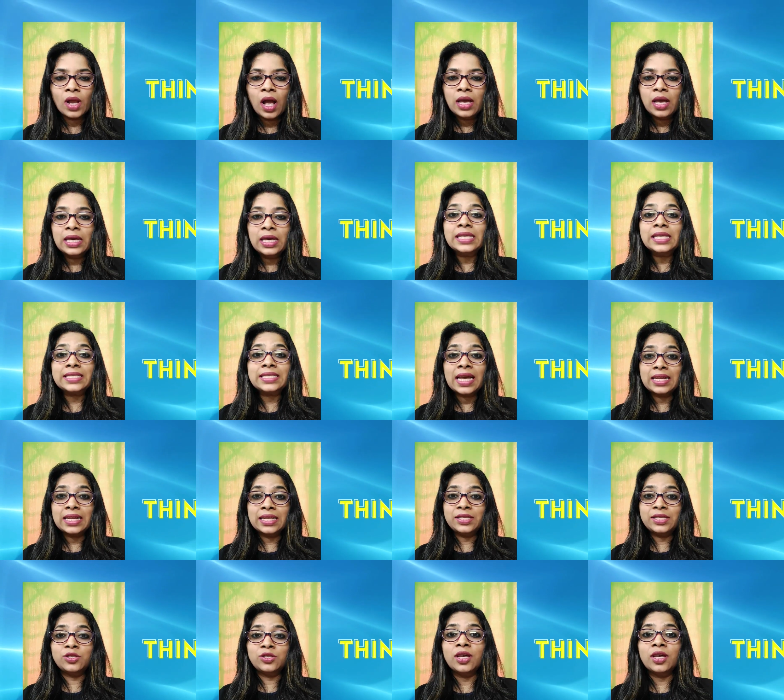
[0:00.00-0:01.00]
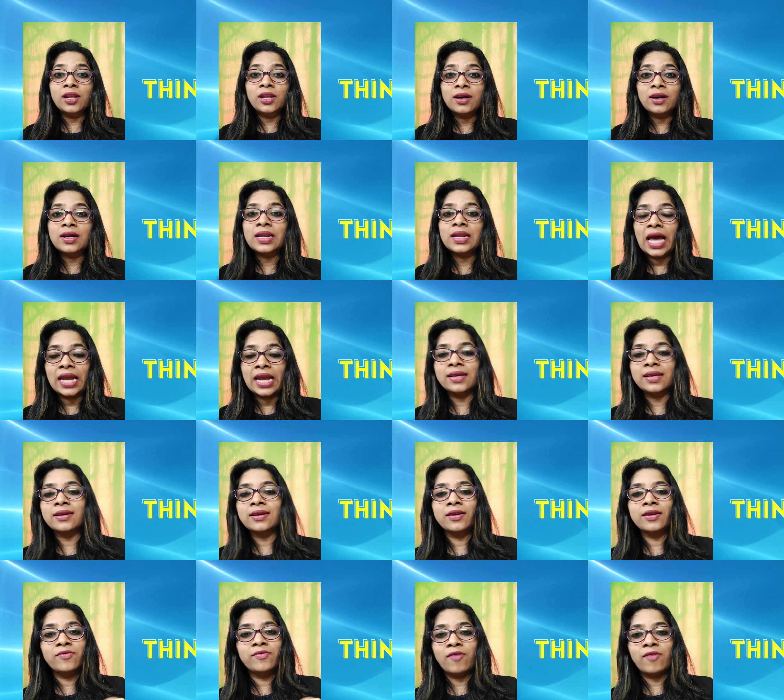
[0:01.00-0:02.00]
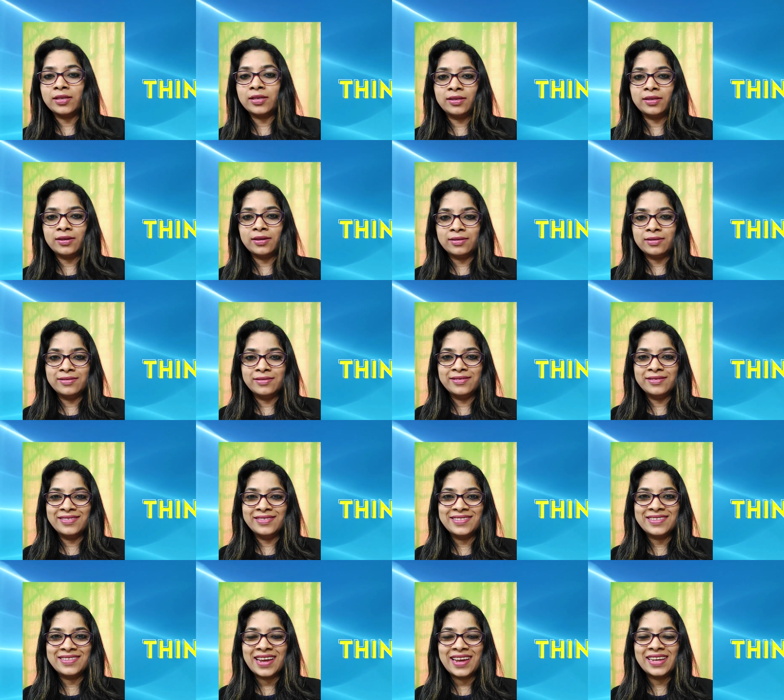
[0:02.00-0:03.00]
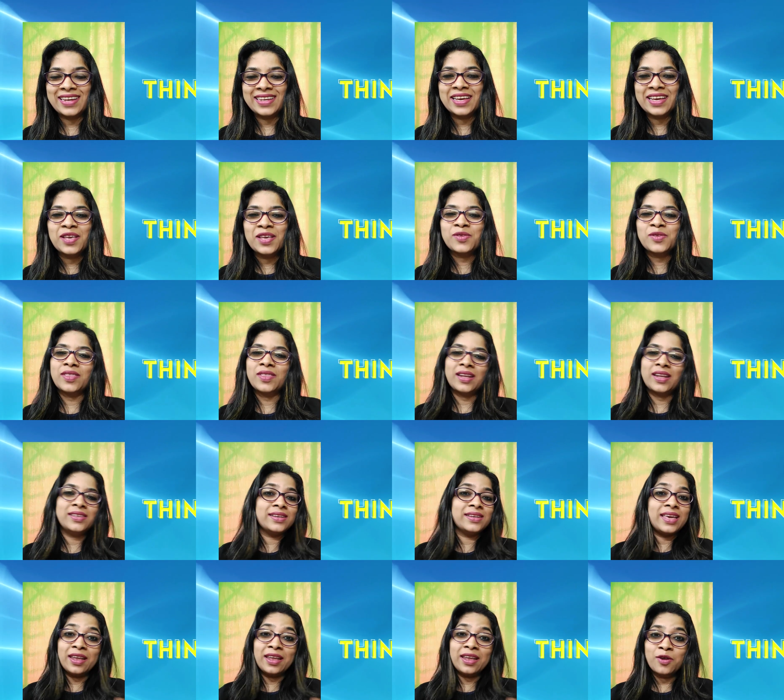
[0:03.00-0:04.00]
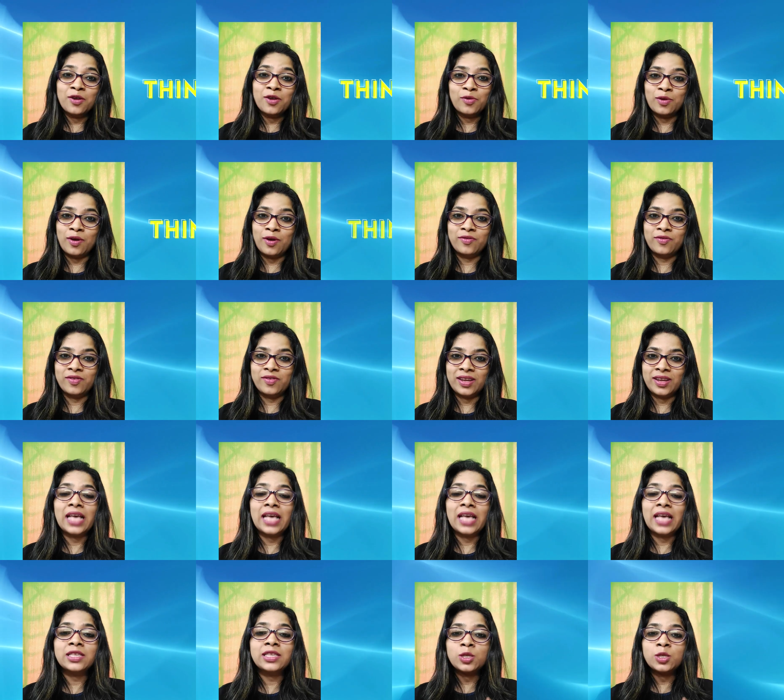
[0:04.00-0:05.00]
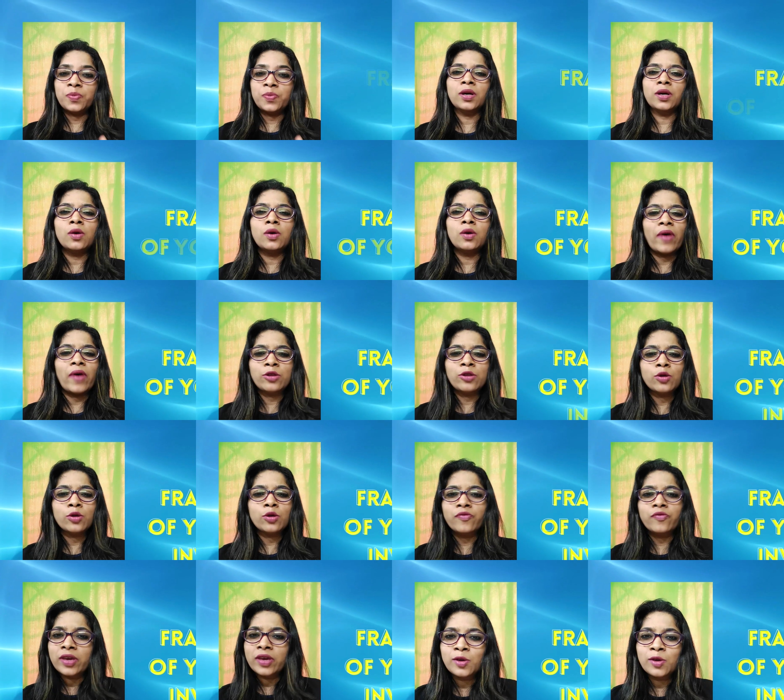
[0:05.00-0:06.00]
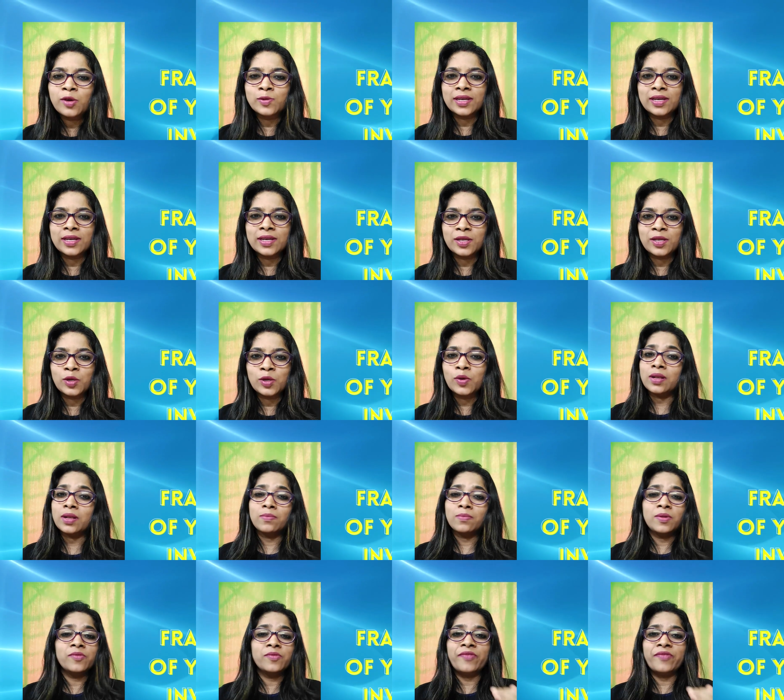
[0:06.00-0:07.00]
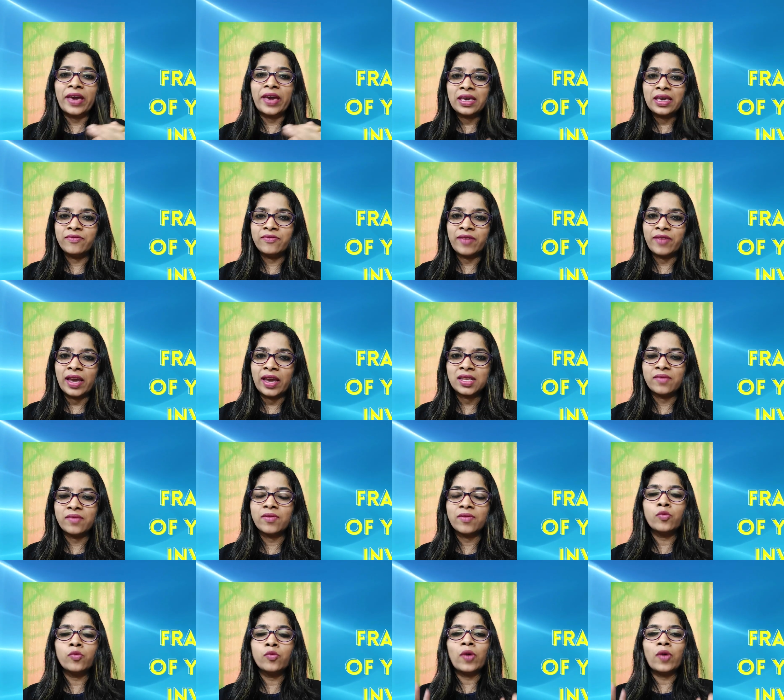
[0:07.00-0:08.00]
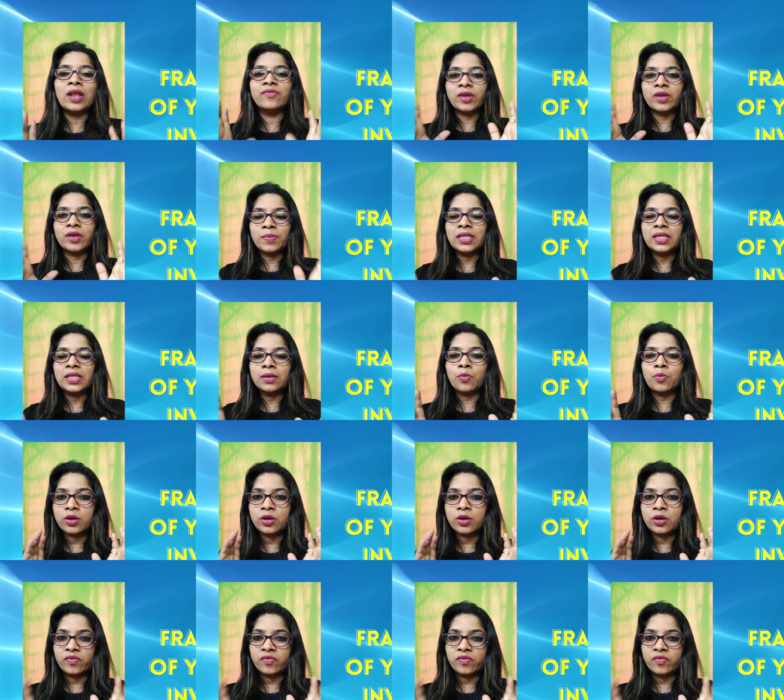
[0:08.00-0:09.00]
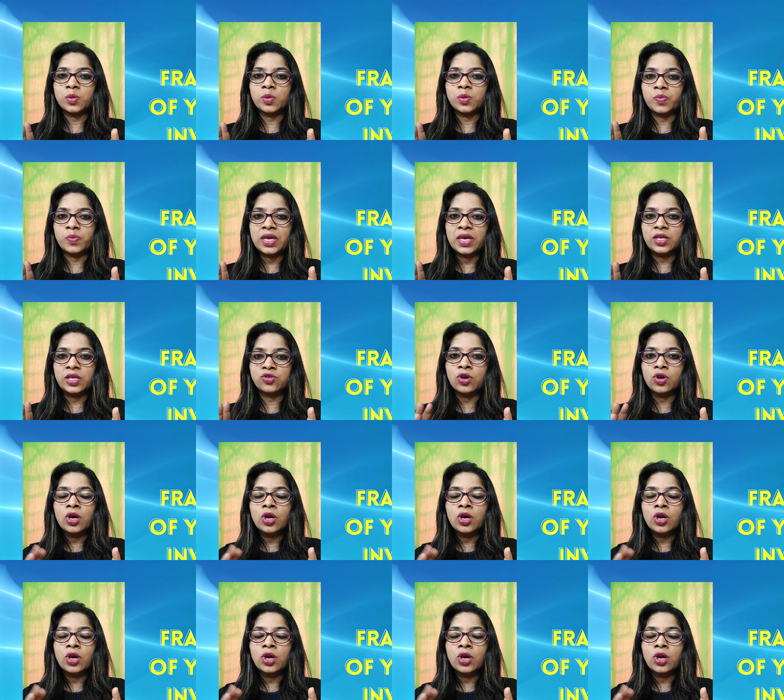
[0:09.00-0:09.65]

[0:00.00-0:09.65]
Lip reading: he said it's thinner, lighter and faster, right? So that is again a rule of three. As a speaker, why not we use it? It will be very effective. Now, while framing the body of your speech,